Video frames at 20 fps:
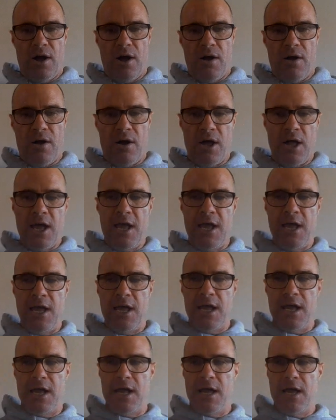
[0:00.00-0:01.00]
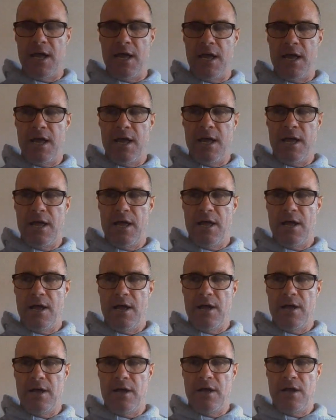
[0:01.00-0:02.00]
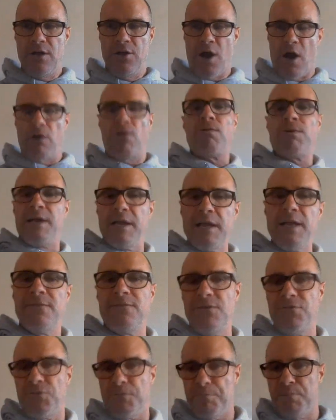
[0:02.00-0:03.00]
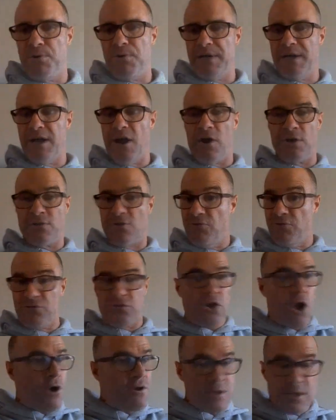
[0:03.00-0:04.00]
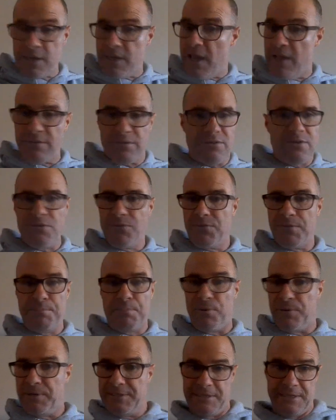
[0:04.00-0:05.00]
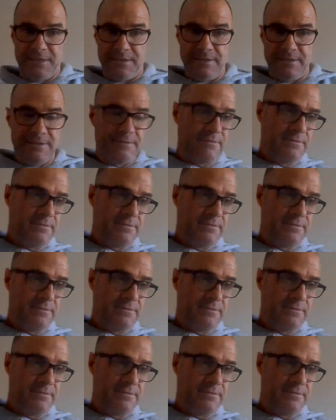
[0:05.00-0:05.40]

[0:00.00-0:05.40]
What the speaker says: I no longer get disappointed. I just don't get disappointed